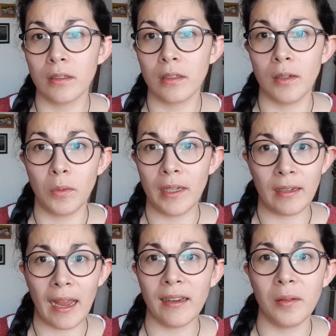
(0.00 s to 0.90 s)
in
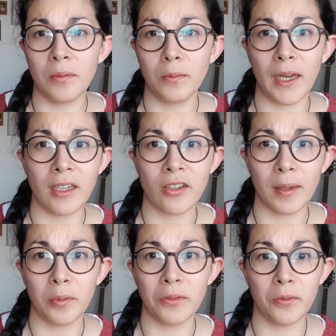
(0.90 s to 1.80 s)
any way,
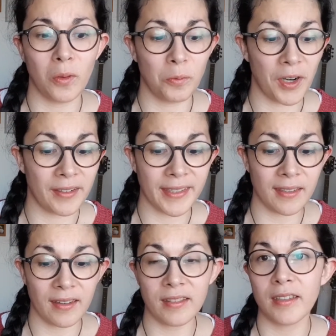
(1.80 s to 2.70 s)
shape or form, whereas
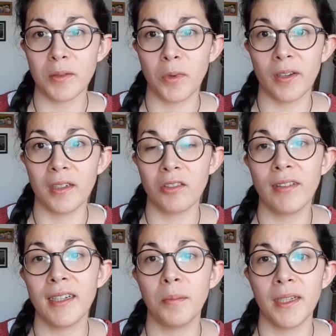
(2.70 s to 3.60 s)
others were
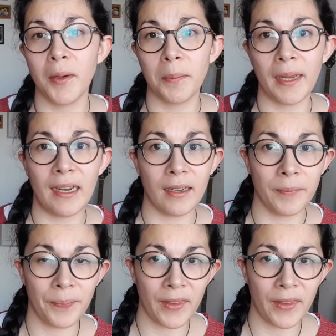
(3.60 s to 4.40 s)
incredibly compelling.